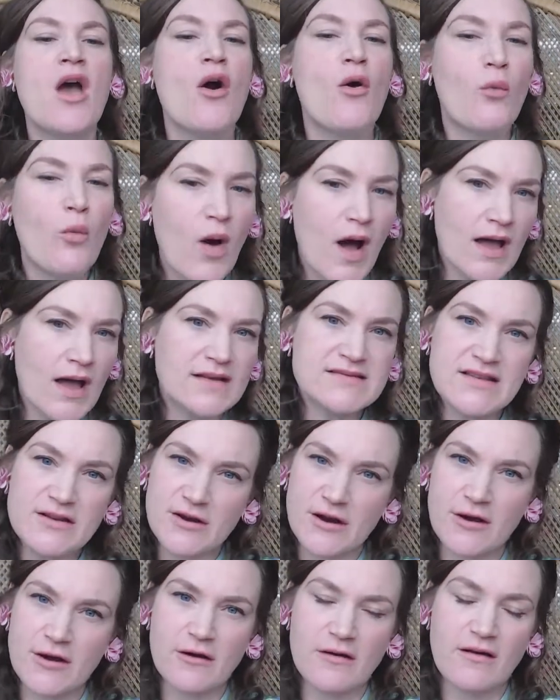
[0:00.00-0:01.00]
Wines that
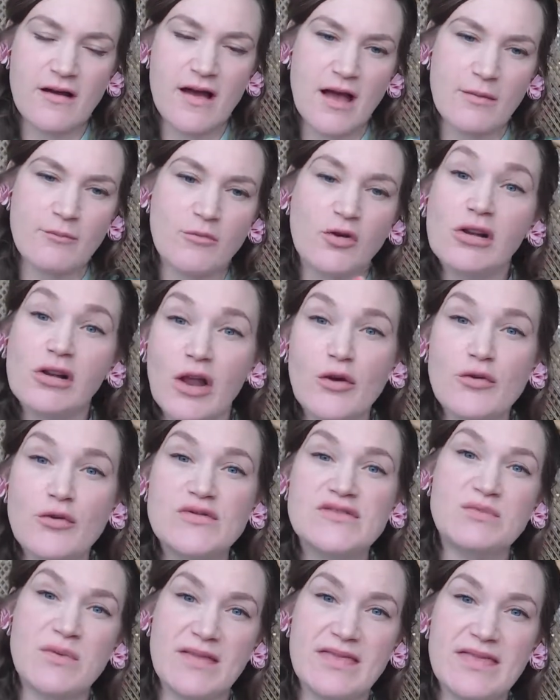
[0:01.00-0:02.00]
are
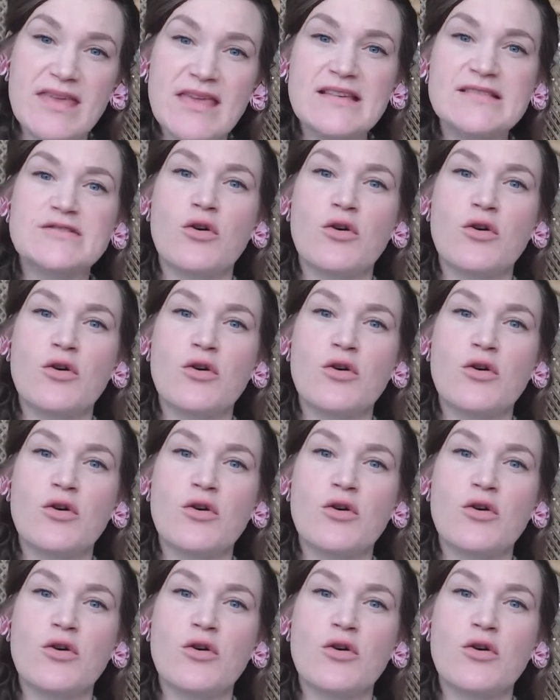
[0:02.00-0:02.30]
closed with these